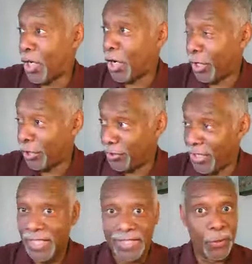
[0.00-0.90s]
cars
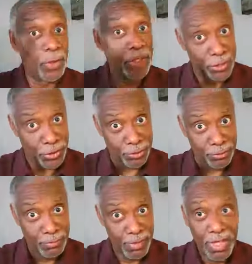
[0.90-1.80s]
and that they will hit
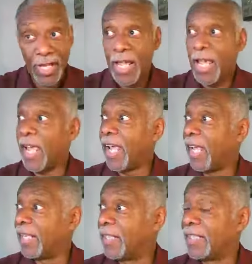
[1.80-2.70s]
you
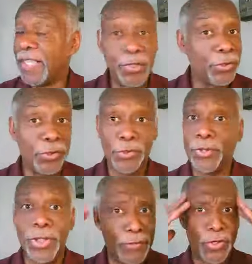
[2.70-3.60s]
and kill you. You
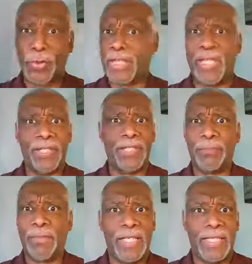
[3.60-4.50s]
don't even know what killed
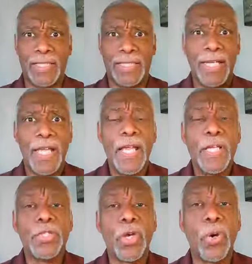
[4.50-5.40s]
means.
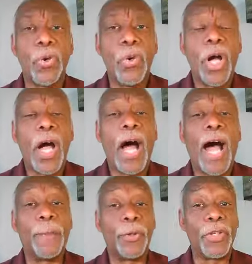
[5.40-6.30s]
So
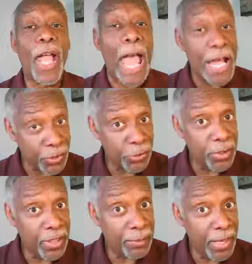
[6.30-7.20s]
I'm going to ask you to
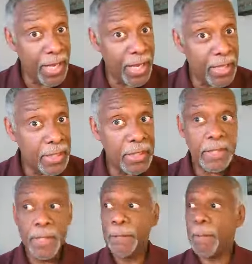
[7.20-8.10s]
take my hand.
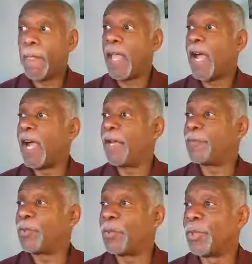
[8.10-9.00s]

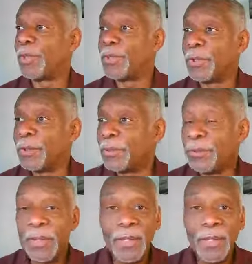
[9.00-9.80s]
I'm going to